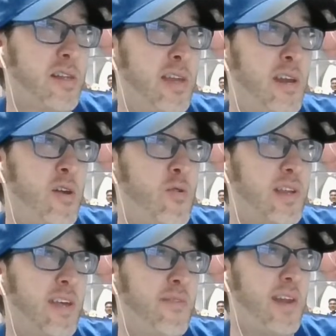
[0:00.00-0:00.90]
They don't
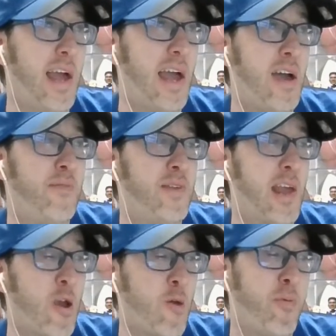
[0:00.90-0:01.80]
even have an
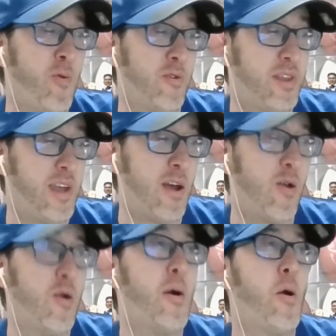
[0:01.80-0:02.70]
airport there.
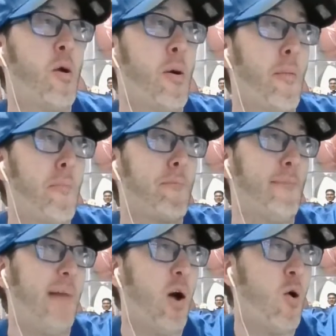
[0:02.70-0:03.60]

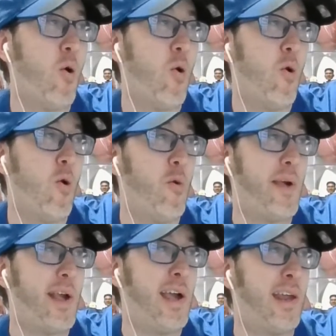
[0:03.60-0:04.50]
Oh,
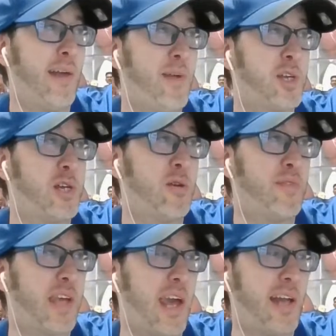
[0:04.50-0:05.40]
man. I'm not cheering
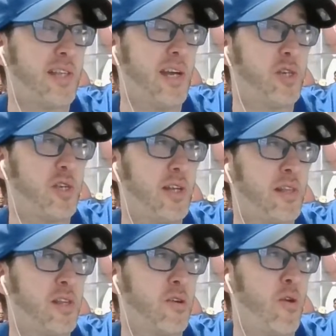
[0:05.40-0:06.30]
for the Cats. I just think
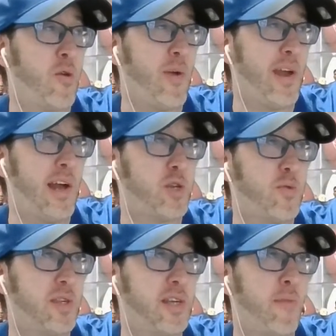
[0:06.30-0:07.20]
they're going to win. I just
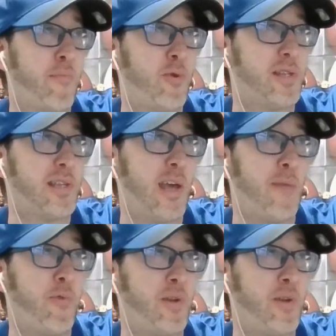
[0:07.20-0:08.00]
want to see a pretty good